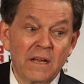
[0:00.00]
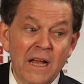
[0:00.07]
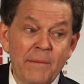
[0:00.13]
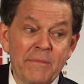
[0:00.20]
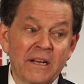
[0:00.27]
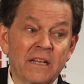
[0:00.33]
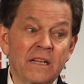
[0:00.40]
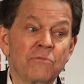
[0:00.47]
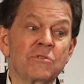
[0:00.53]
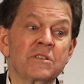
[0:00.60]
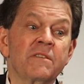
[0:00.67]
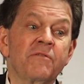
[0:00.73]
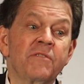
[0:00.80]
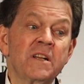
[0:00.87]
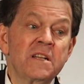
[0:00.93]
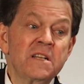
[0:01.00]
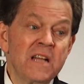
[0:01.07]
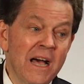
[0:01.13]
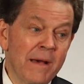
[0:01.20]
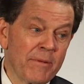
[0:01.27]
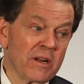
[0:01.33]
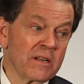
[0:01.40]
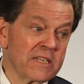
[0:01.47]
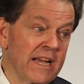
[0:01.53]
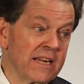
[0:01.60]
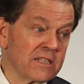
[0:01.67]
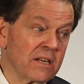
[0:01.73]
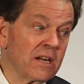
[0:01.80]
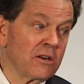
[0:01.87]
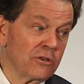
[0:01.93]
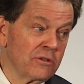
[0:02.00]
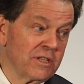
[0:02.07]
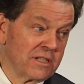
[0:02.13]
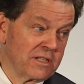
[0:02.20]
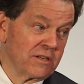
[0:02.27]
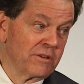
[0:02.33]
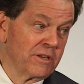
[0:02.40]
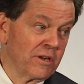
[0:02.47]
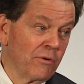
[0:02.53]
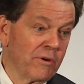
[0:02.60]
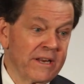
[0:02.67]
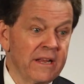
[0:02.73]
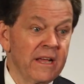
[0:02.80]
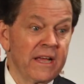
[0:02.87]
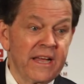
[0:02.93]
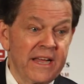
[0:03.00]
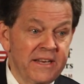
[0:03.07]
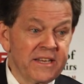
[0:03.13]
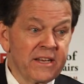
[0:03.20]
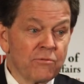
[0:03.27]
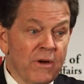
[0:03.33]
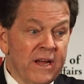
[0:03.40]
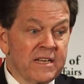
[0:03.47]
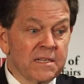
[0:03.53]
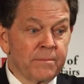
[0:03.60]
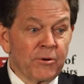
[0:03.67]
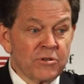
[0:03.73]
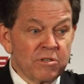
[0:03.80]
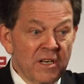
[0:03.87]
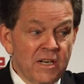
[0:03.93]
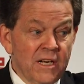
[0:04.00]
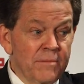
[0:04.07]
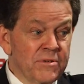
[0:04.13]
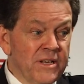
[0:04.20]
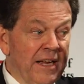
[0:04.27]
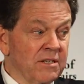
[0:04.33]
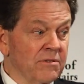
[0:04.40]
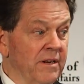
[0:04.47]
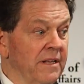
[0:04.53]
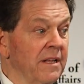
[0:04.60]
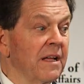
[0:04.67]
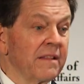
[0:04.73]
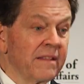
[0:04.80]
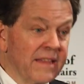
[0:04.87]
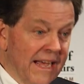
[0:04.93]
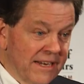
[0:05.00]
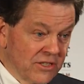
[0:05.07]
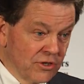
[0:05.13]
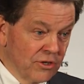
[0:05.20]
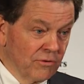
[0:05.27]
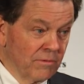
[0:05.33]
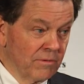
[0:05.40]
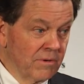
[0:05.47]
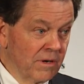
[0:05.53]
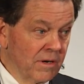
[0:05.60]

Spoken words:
I mean, Clinton was a phenomenal tax cutter, just so you know. He did raise the personal income tax rate. That's true.